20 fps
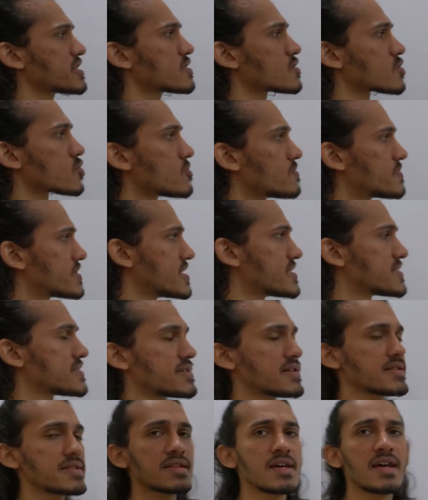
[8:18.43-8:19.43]
group does
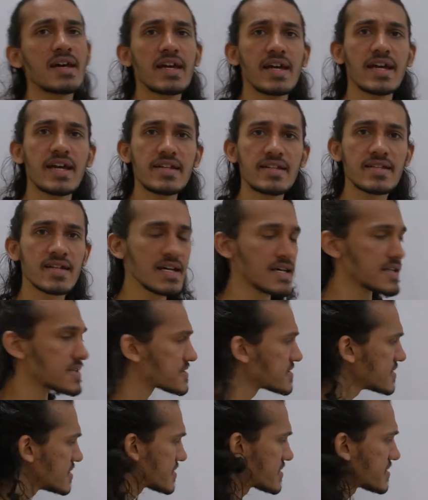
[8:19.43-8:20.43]
is, it
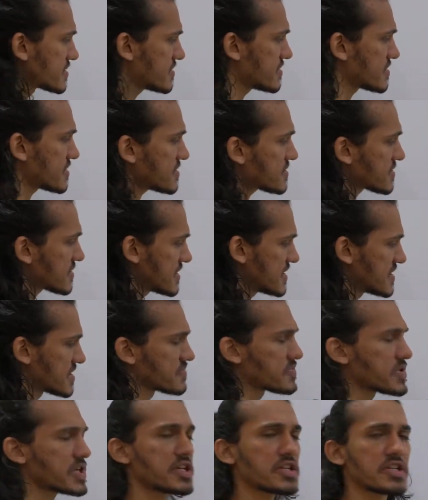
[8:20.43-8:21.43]
results in this
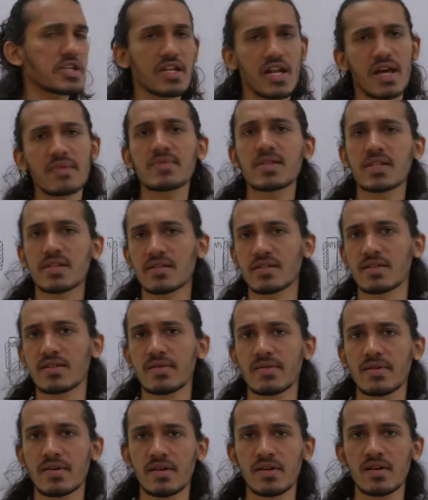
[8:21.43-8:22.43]
inspiratory ramp signal
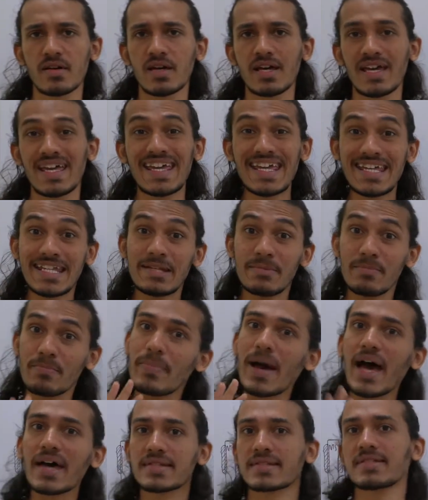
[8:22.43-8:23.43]
in
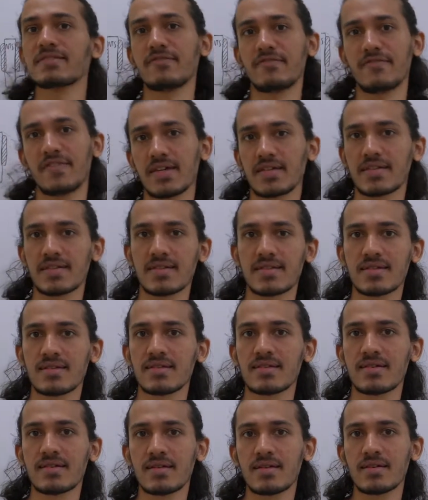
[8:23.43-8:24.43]
passive phase.
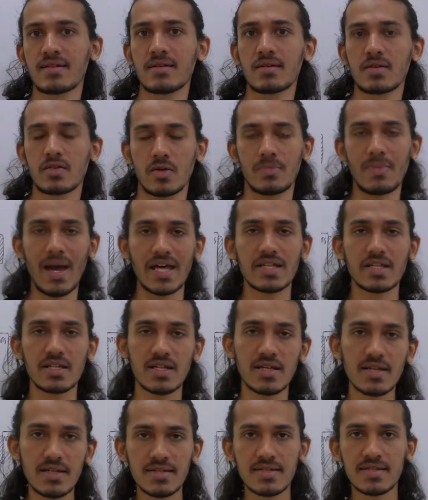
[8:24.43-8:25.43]
So imagine
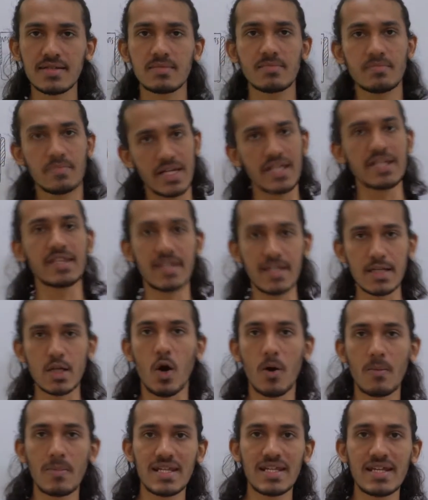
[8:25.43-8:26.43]
us breathing
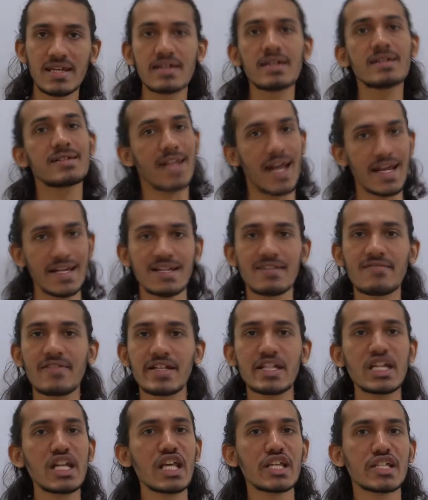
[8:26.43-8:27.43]
normally, tidal
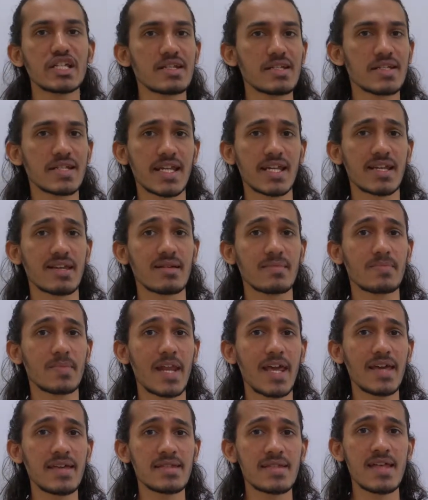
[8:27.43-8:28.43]
ventilation is taking
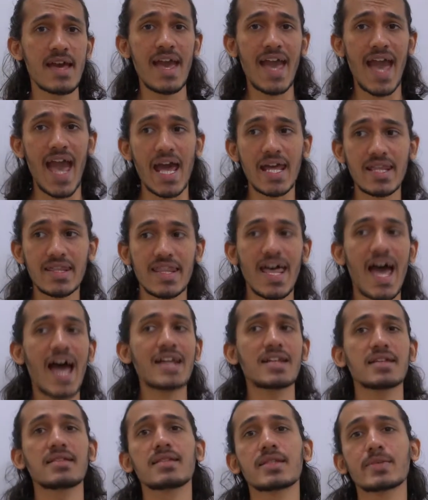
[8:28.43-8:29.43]
place, and that
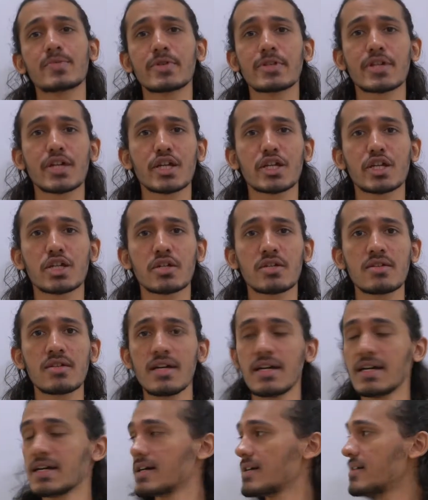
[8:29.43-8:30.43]
inspiration
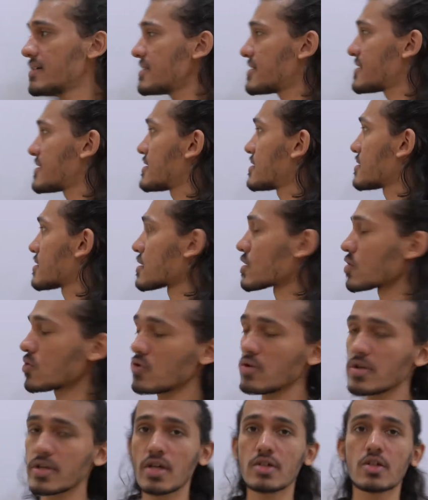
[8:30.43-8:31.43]
is through
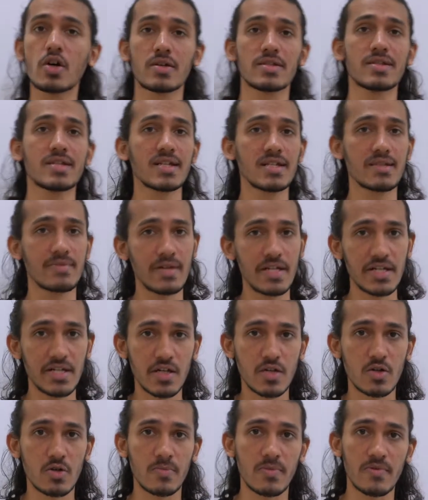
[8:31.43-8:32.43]
your dorsal respiratory
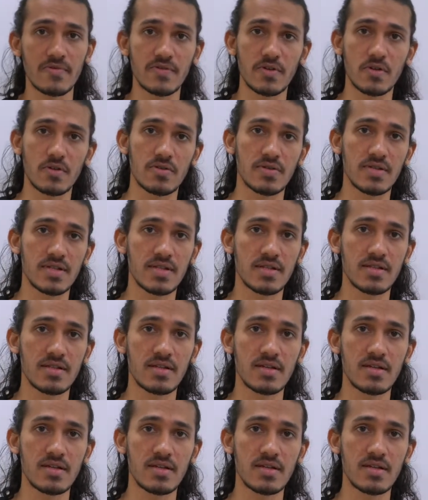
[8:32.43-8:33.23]
group of neurons.